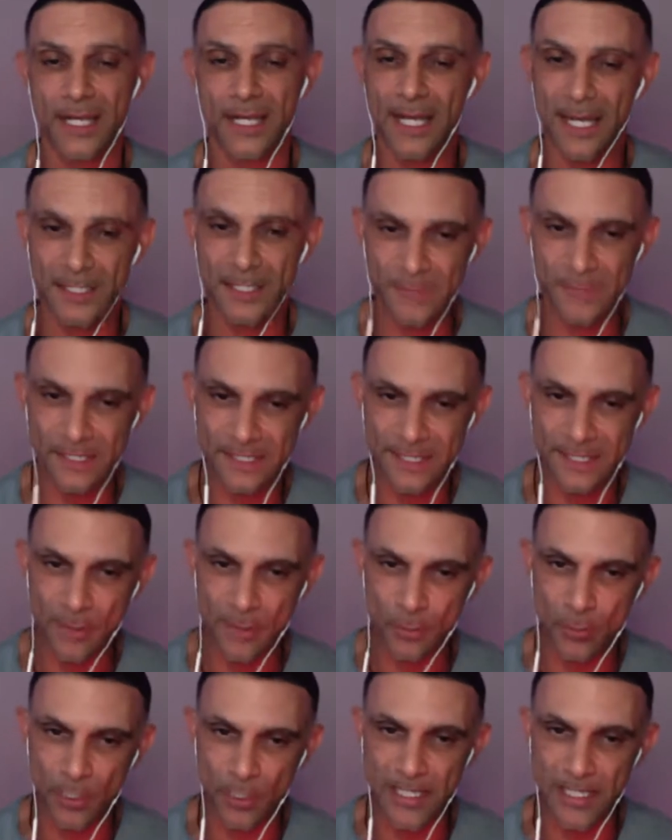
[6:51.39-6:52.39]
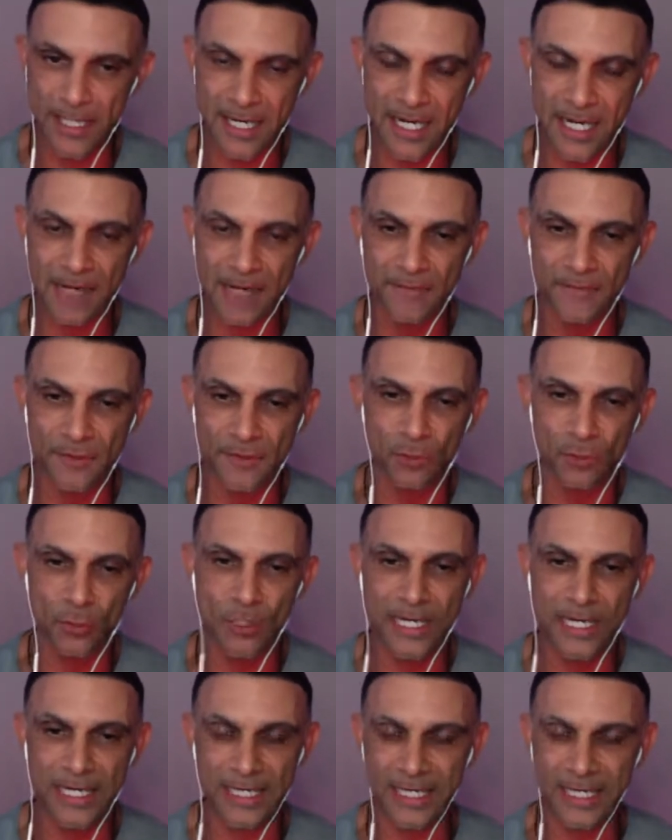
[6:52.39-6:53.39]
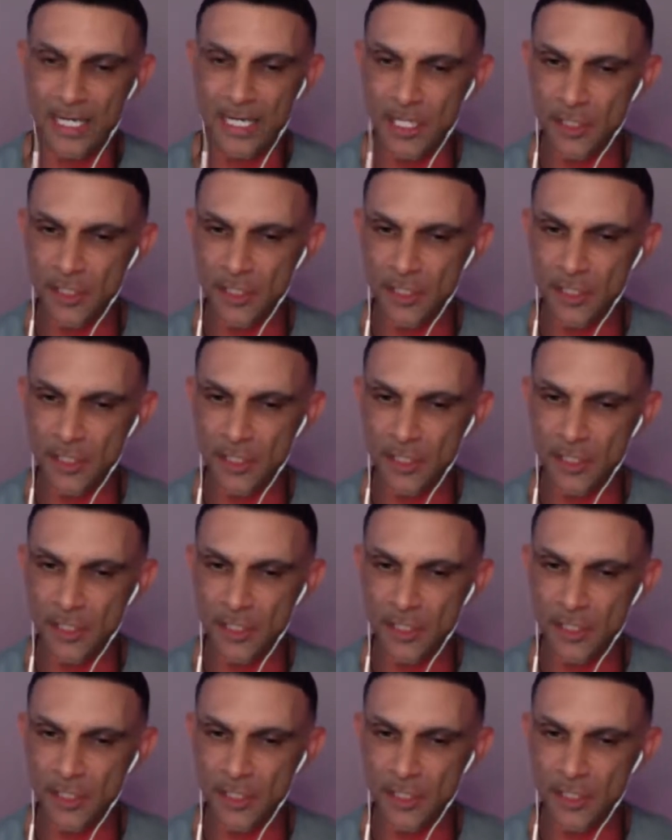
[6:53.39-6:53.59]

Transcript: as we say, week after week,